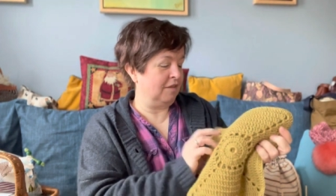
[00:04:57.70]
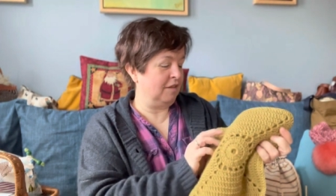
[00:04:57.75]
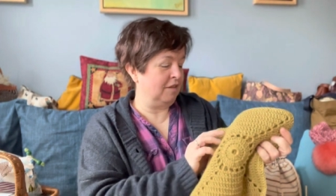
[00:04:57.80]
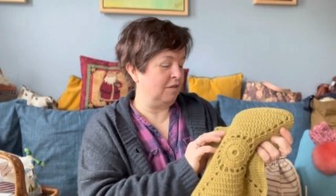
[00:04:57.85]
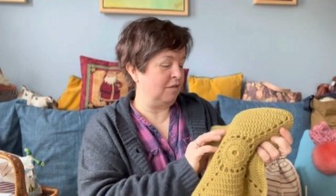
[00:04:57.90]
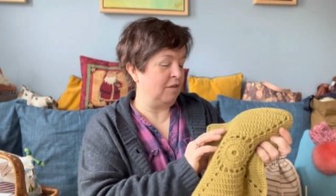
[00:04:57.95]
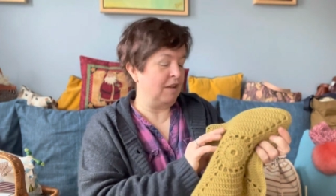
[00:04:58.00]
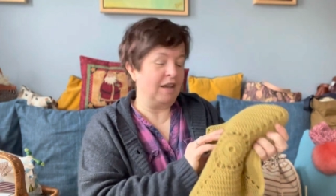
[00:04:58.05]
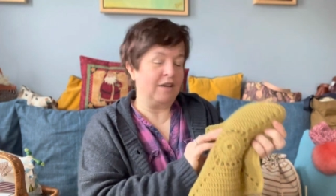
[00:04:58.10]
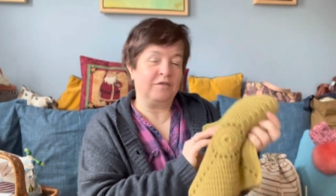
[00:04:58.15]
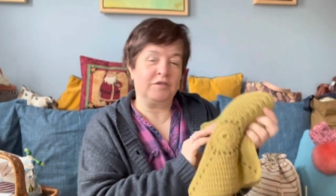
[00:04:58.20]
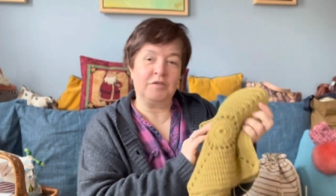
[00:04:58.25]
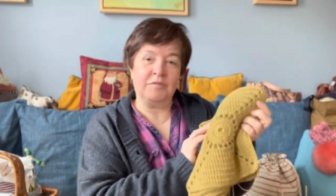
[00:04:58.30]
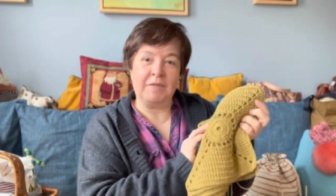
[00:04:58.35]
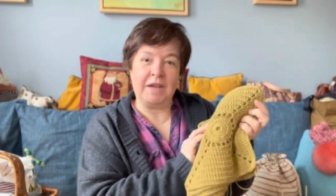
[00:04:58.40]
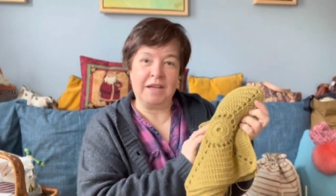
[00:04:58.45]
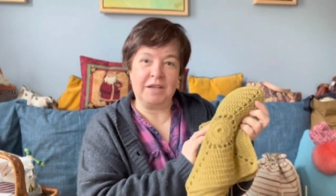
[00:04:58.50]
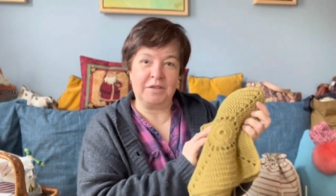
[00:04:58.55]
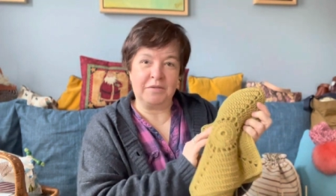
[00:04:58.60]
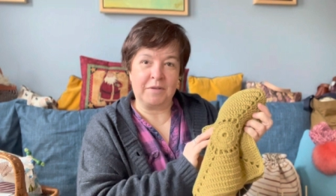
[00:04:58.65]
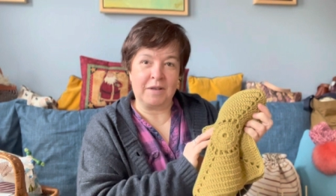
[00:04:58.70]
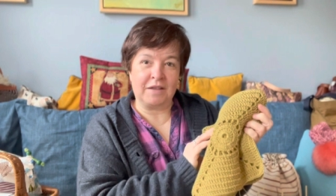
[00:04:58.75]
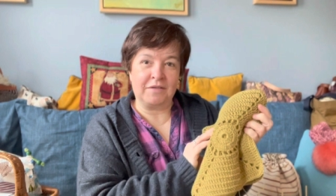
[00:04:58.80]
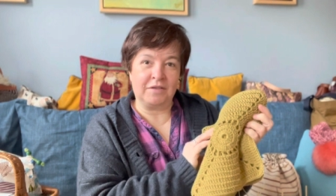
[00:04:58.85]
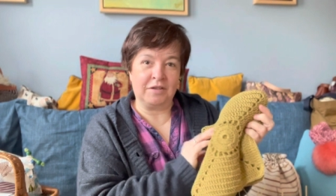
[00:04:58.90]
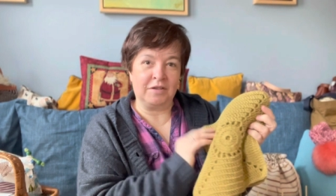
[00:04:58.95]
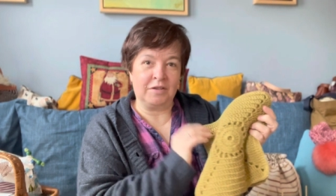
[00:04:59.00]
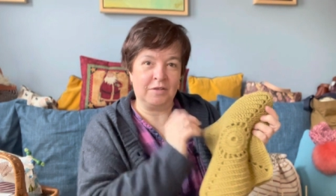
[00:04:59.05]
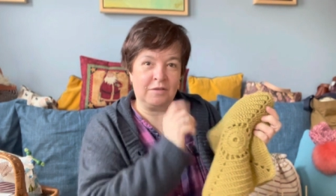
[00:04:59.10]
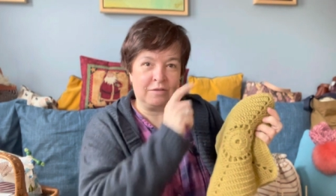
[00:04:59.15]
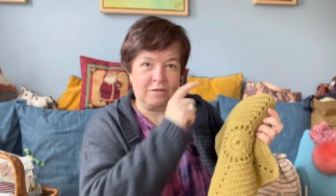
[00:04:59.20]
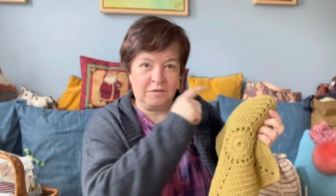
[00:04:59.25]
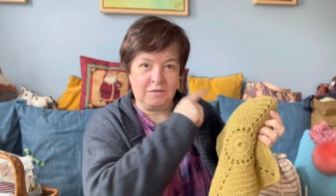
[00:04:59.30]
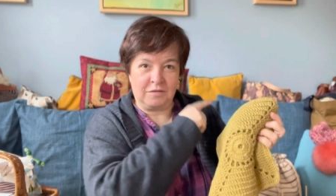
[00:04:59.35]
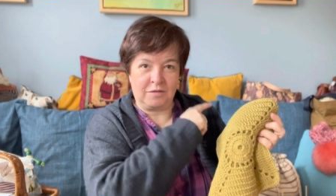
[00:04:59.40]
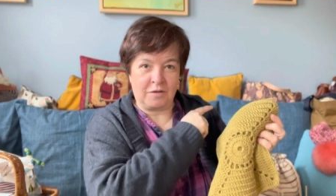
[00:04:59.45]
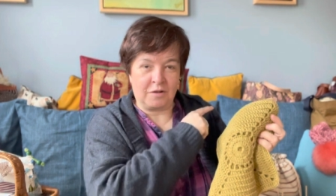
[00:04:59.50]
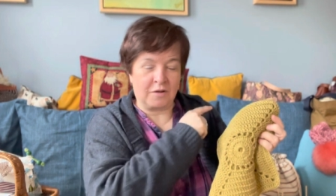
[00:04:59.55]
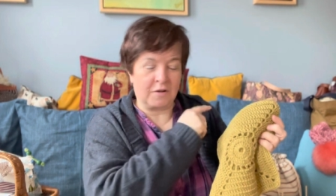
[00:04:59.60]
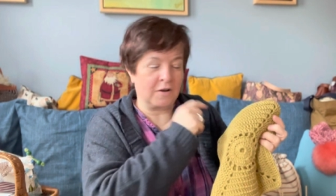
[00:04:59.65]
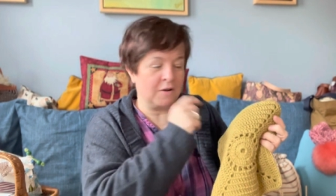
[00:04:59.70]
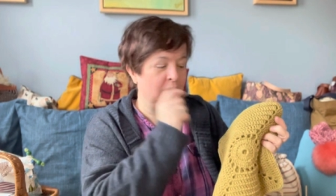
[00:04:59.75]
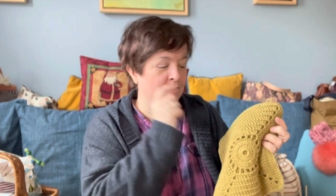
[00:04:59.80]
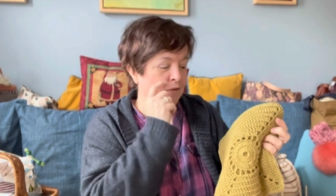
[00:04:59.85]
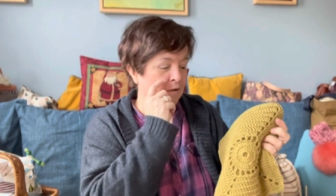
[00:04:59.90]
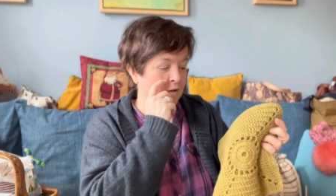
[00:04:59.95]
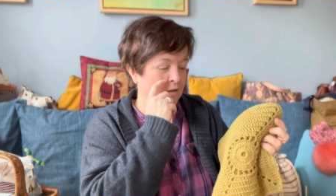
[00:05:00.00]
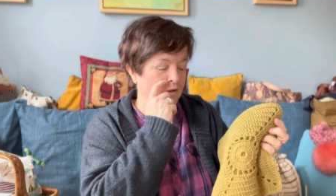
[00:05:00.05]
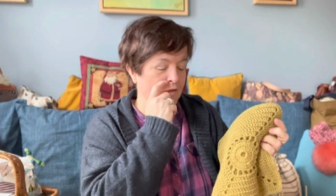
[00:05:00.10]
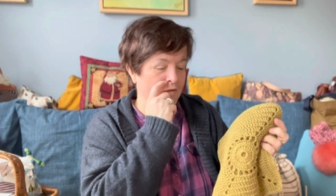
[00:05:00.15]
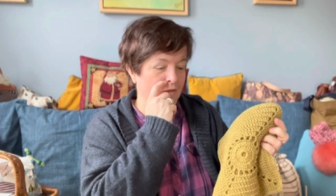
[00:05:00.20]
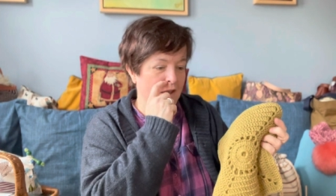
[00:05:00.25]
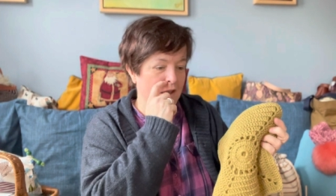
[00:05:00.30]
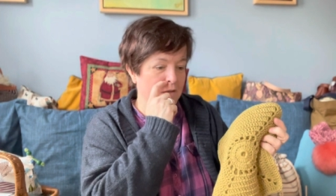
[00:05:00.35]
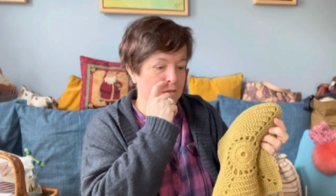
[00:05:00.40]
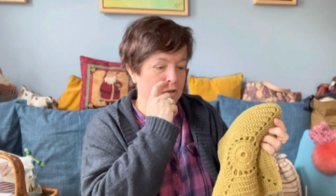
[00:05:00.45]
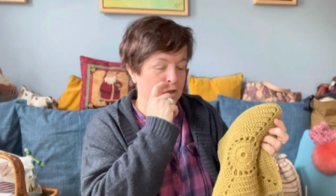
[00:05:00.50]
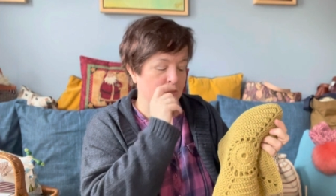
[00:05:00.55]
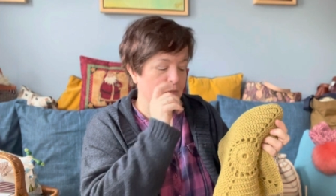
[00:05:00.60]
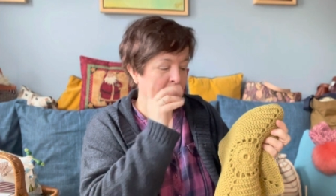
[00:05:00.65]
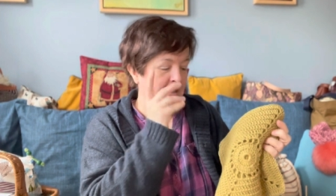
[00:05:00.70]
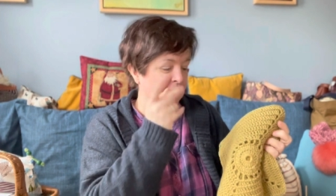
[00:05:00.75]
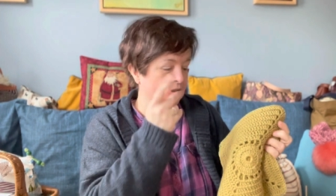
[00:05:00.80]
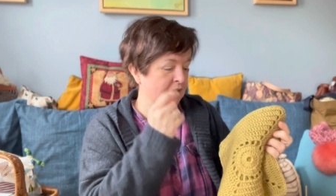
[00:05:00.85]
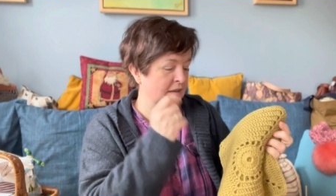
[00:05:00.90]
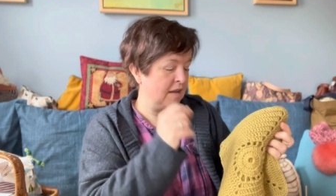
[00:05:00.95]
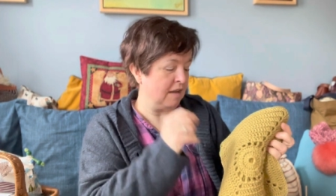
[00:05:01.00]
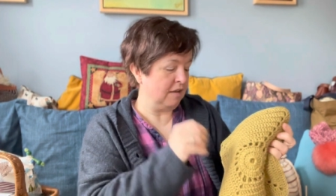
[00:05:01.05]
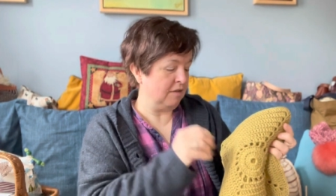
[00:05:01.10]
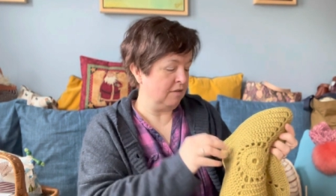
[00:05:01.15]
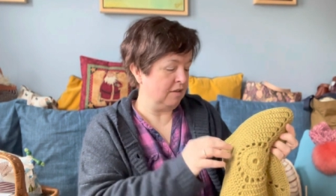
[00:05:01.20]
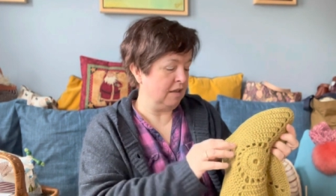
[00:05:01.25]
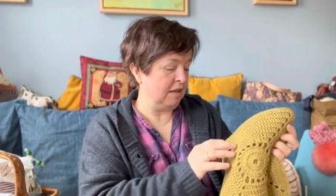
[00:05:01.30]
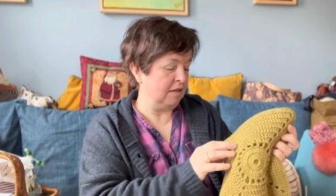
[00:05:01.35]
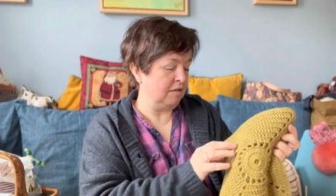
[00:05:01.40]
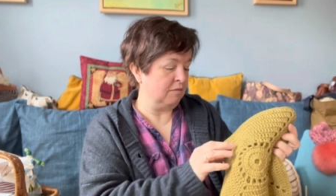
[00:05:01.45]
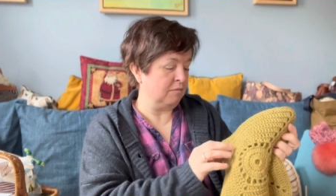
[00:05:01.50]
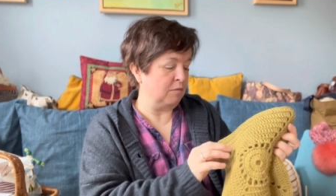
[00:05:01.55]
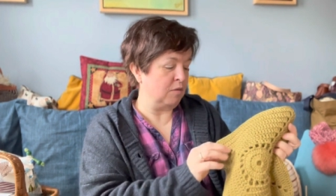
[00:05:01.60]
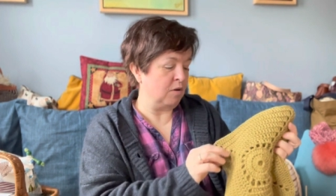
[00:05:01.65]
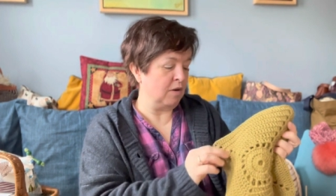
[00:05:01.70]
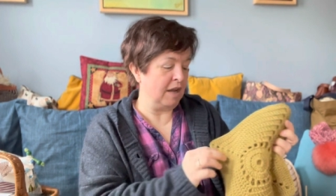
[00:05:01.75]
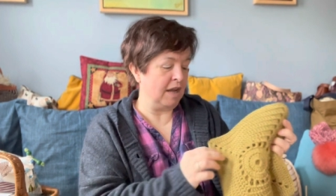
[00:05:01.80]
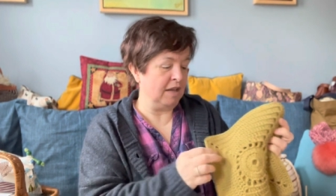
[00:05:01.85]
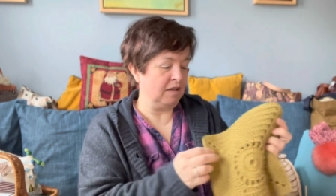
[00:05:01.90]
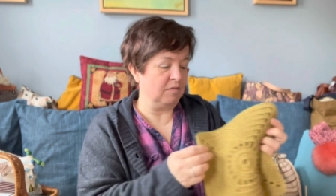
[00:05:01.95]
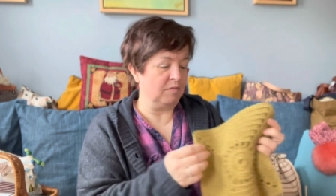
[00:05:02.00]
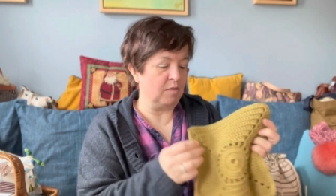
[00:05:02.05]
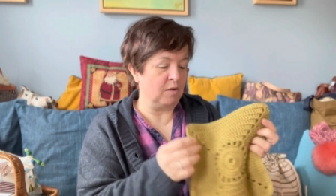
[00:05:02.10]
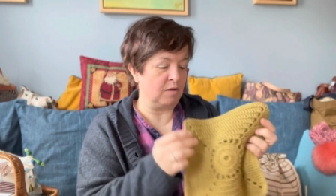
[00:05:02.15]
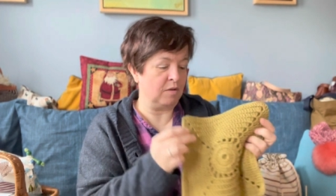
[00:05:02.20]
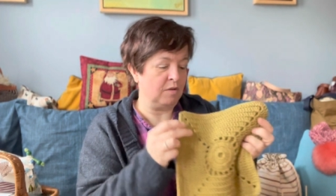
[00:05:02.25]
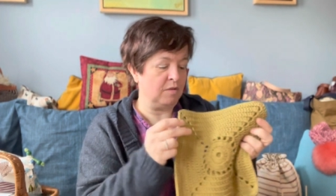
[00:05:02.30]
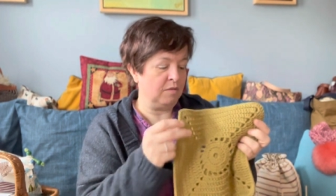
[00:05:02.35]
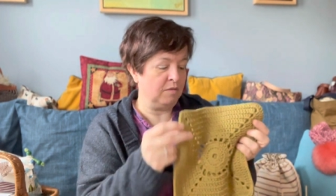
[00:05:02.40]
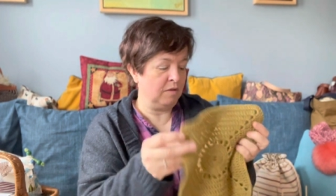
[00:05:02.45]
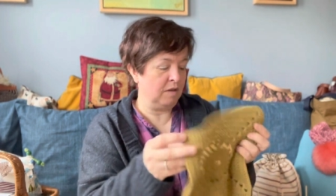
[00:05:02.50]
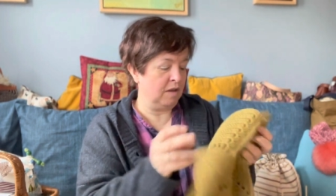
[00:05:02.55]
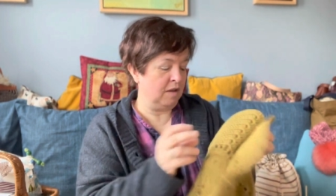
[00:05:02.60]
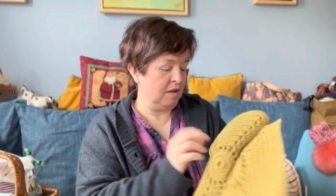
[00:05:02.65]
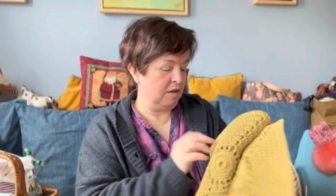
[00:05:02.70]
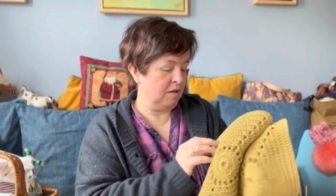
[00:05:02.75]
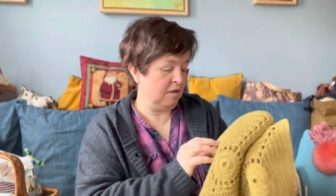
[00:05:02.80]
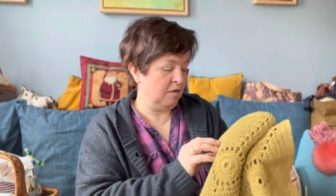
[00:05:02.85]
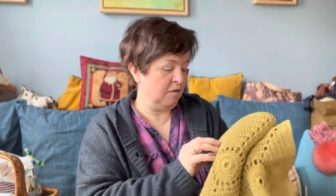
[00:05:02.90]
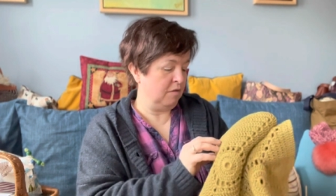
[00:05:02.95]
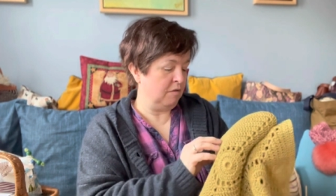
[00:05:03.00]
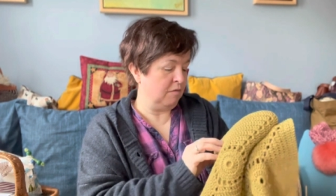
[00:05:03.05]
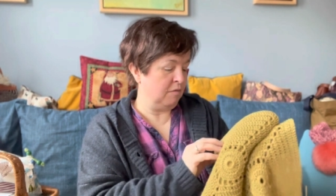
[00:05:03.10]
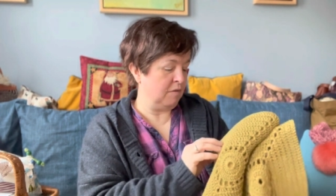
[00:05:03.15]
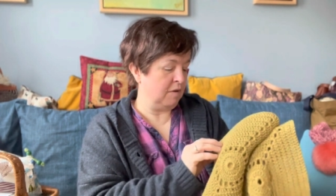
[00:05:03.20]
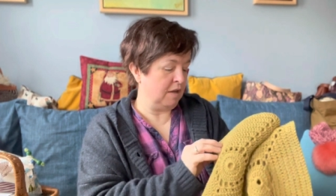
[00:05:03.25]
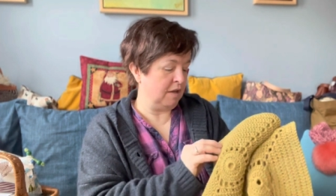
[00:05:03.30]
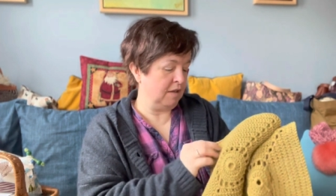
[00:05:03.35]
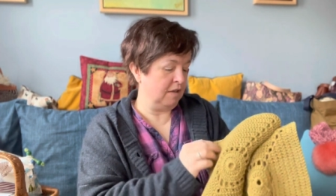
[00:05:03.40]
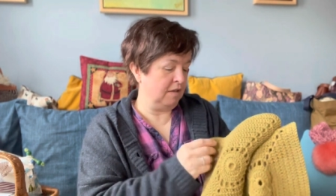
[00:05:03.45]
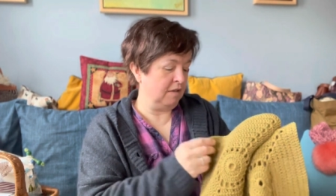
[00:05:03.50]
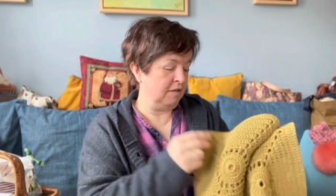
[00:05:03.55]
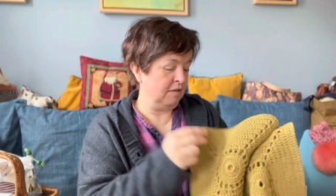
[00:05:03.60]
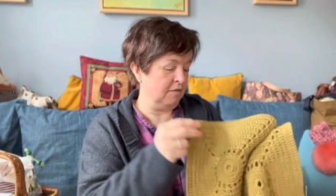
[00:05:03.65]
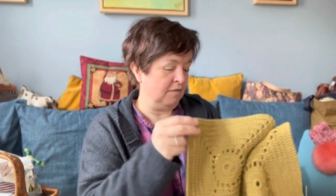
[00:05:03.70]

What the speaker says: So I have to make 12 in total. 4 are already there, which means I need 8 more. 1,